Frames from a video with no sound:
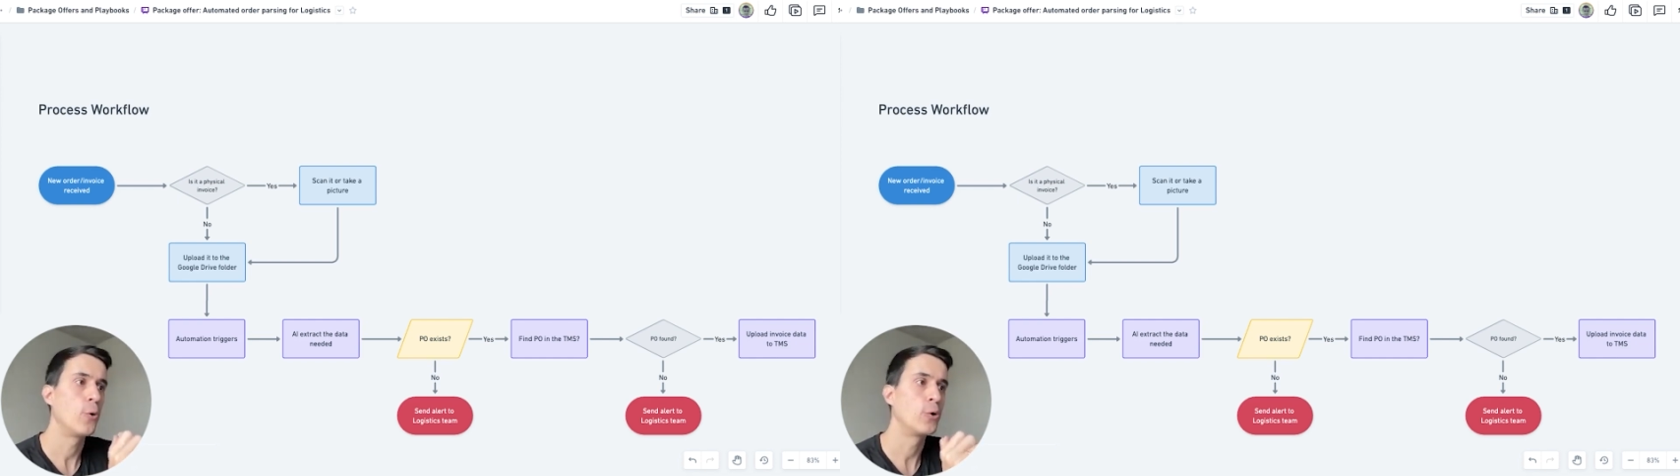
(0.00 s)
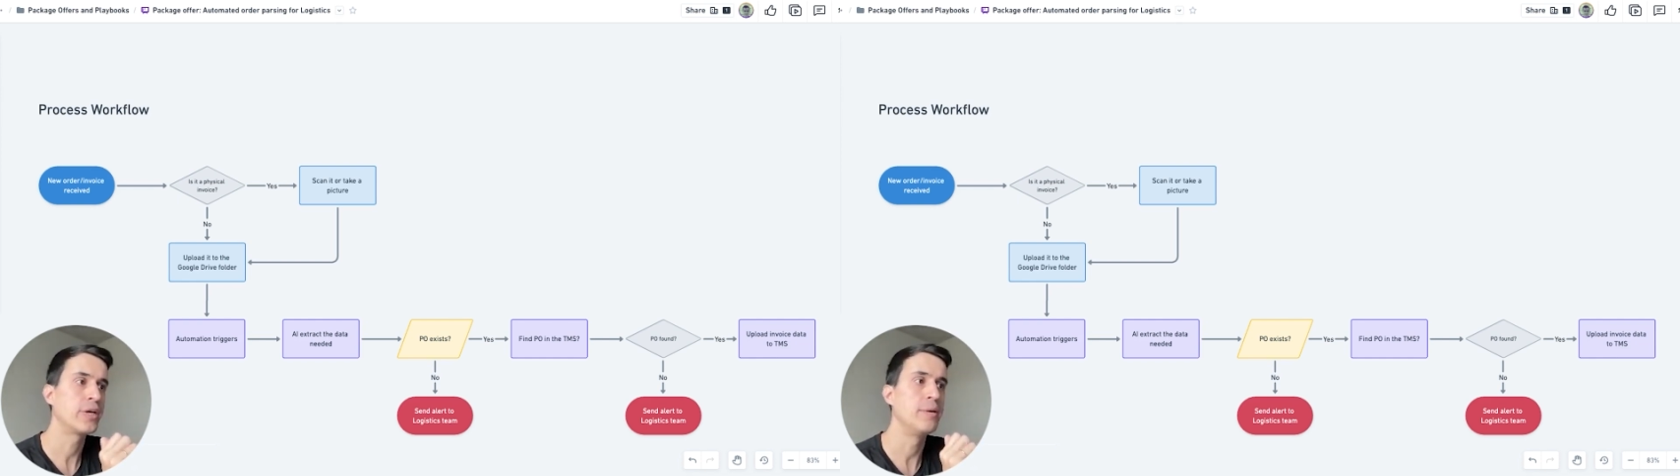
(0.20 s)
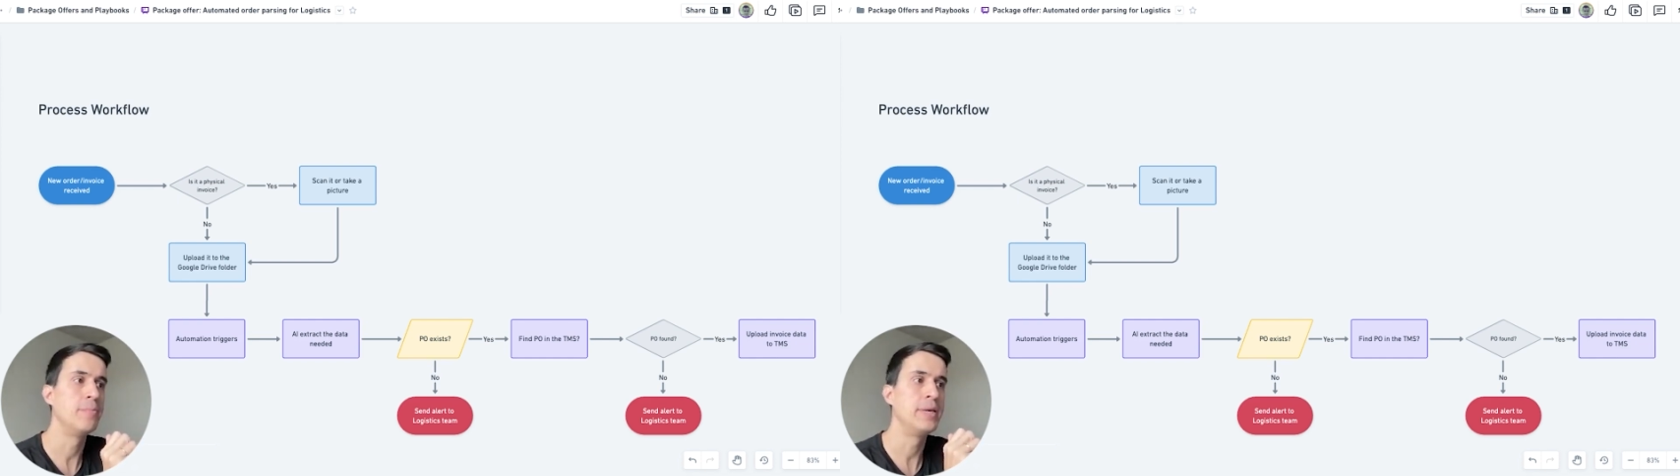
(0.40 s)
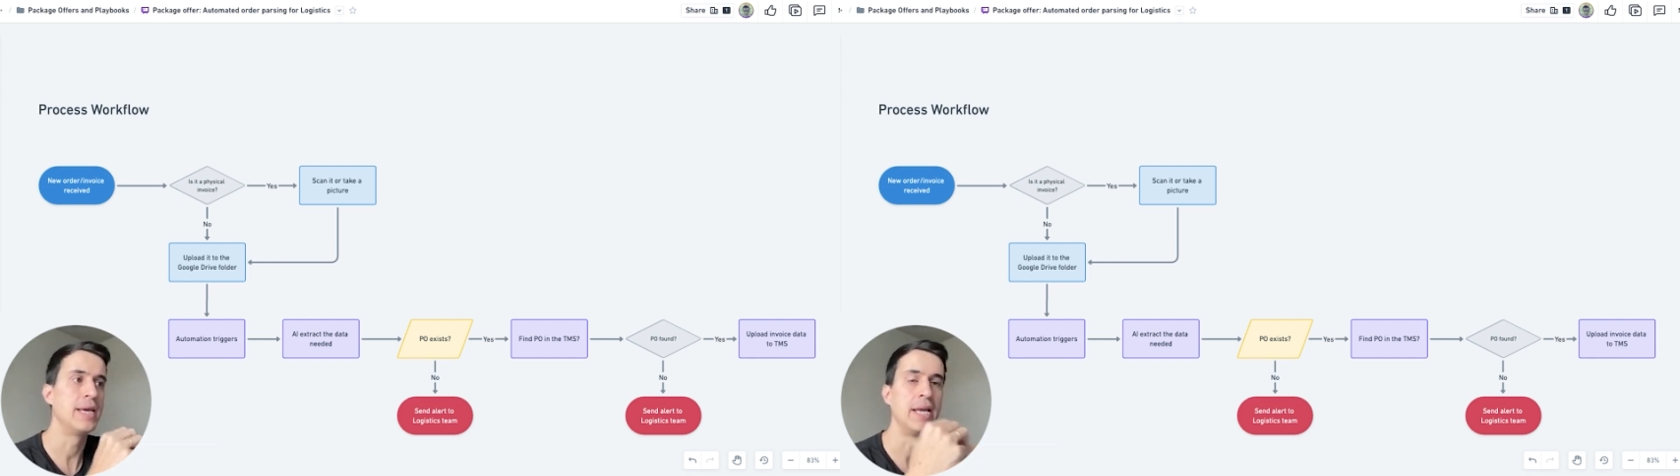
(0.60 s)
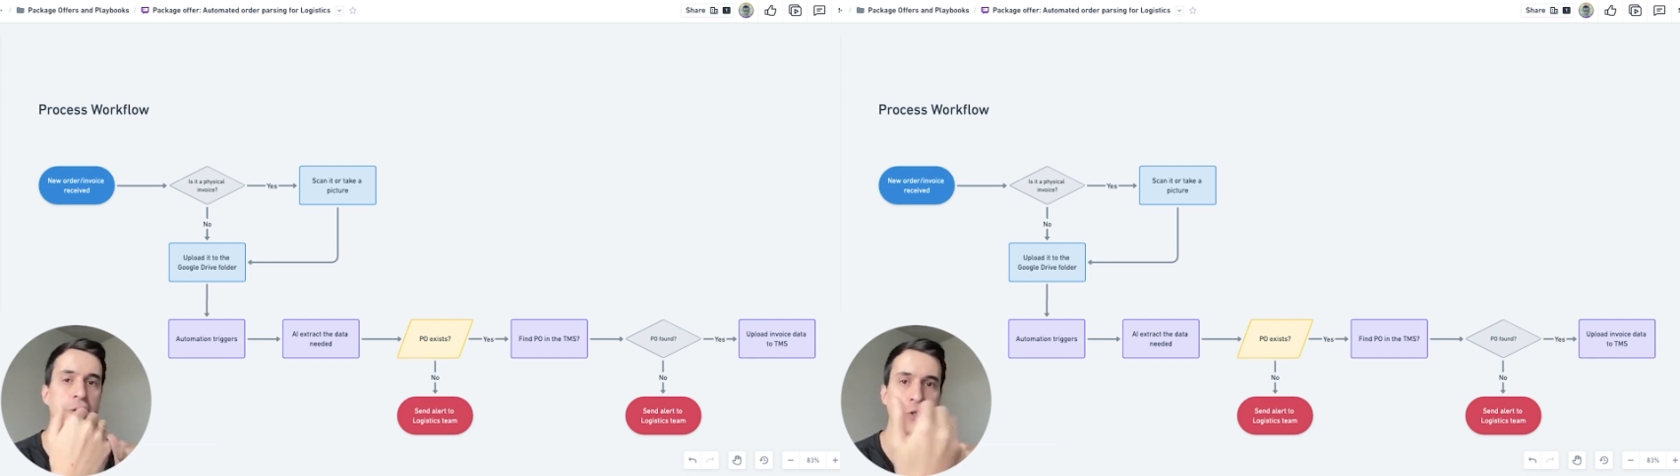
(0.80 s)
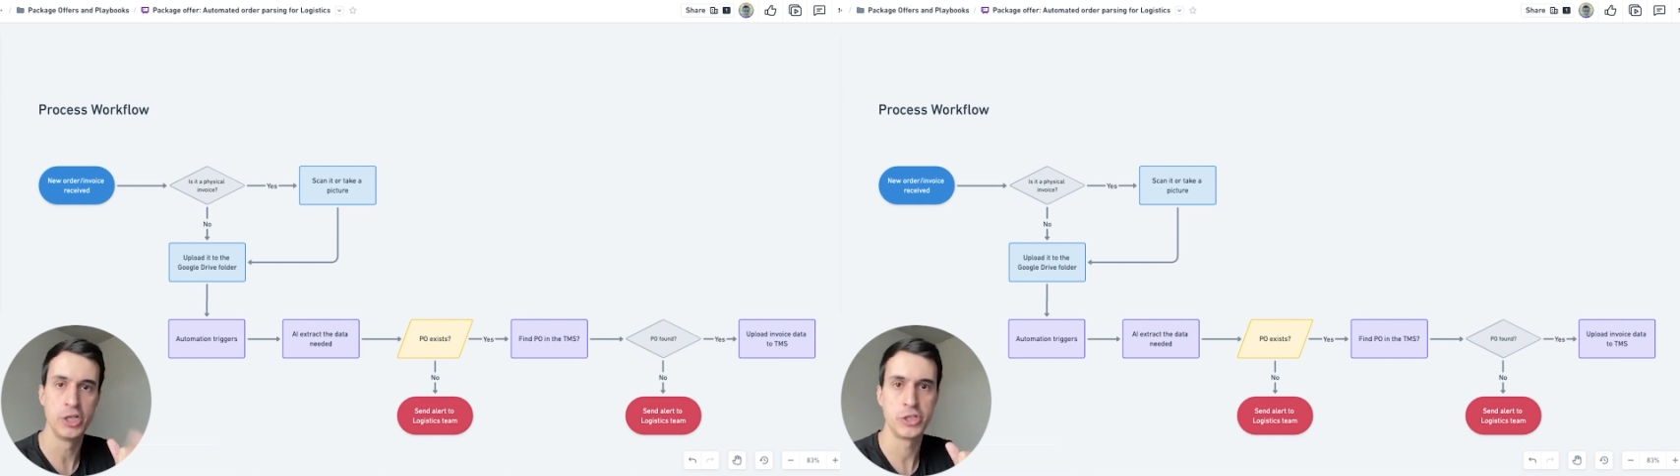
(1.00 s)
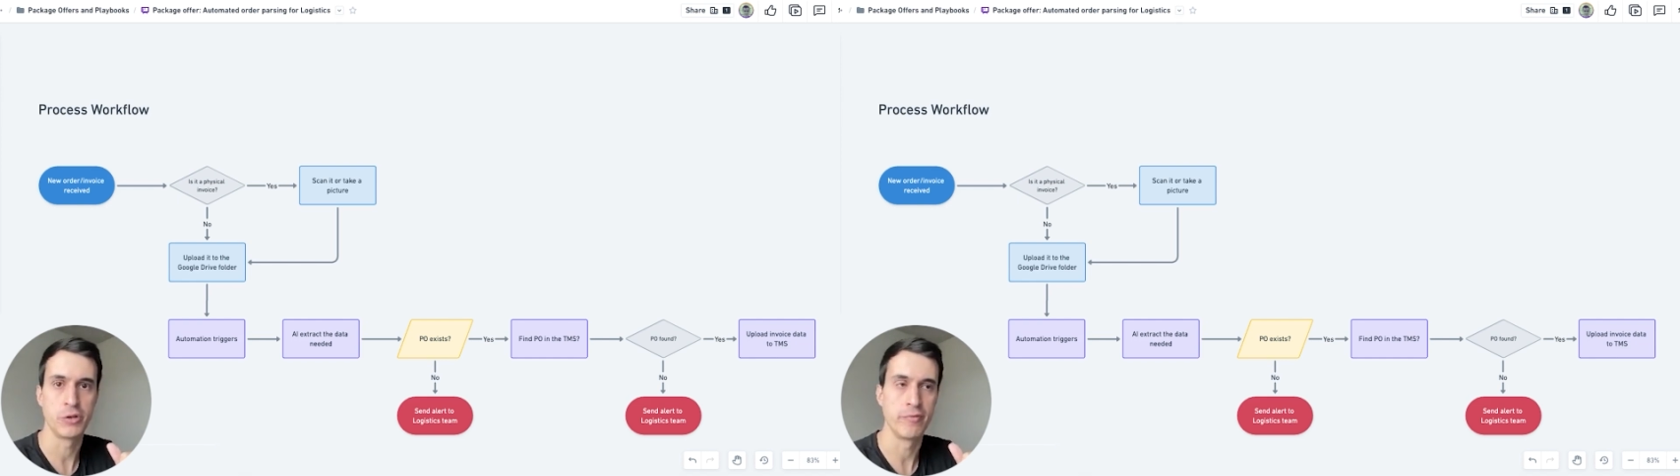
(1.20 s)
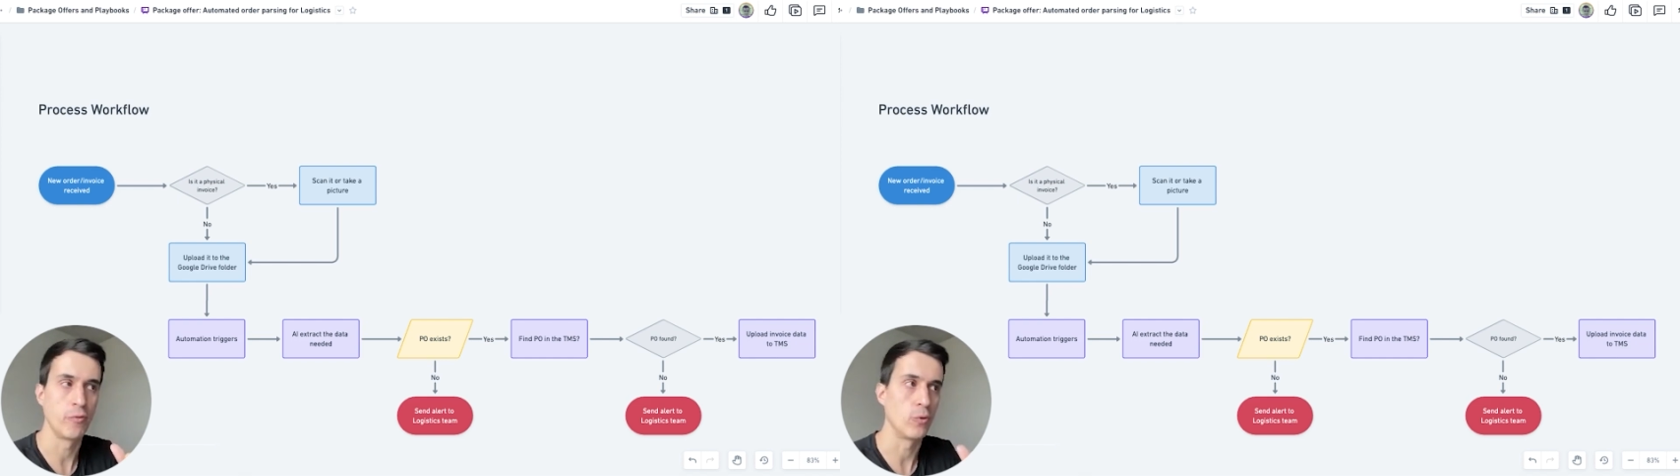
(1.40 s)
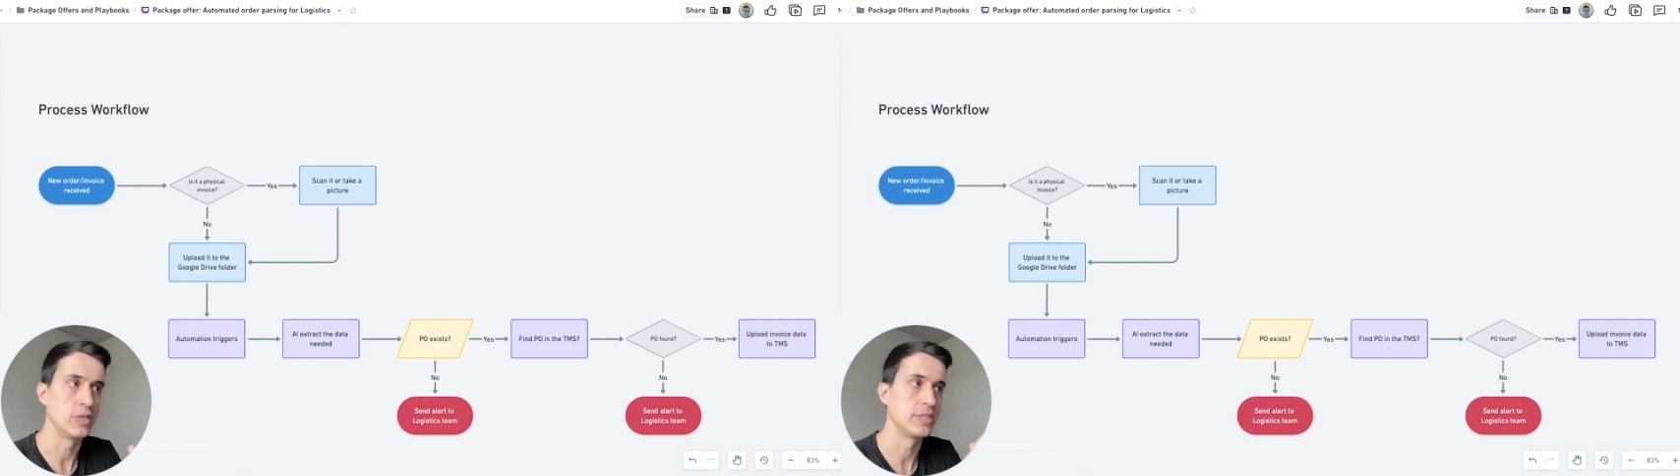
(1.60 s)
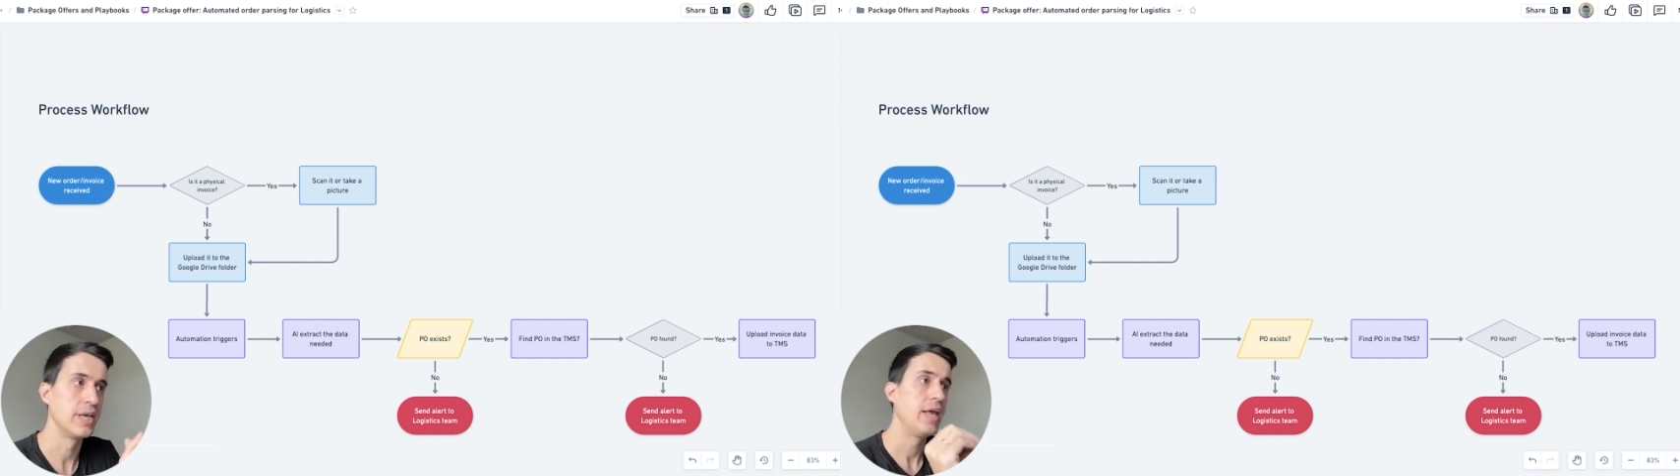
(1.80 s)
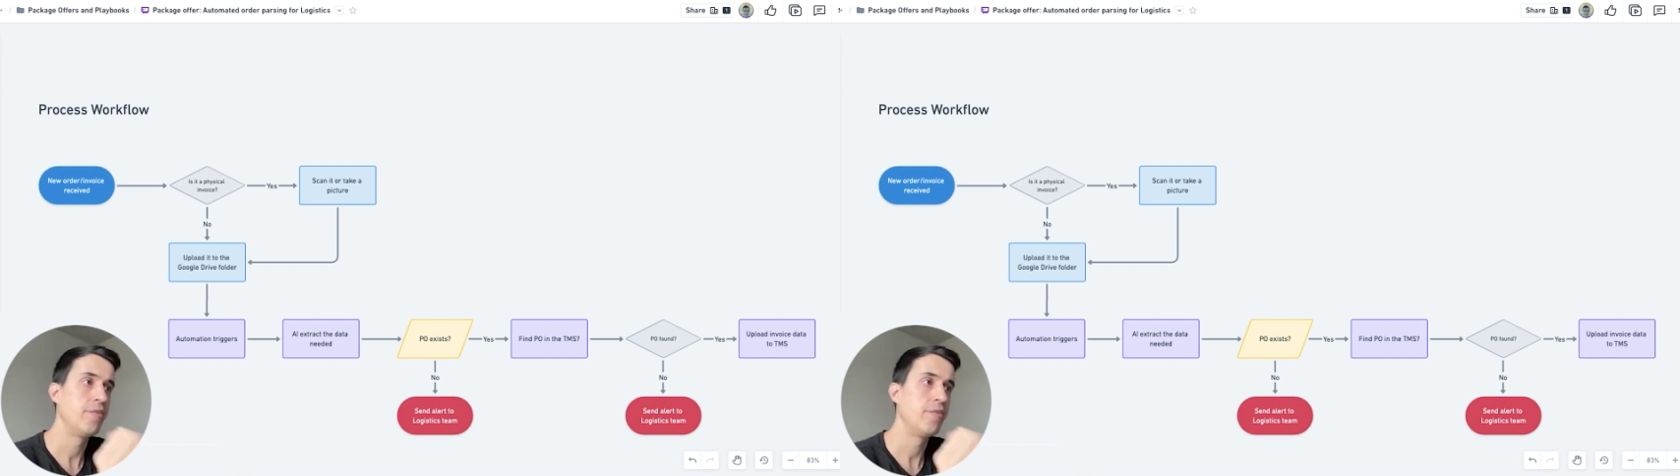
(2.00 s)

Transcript: or can be a digital voice.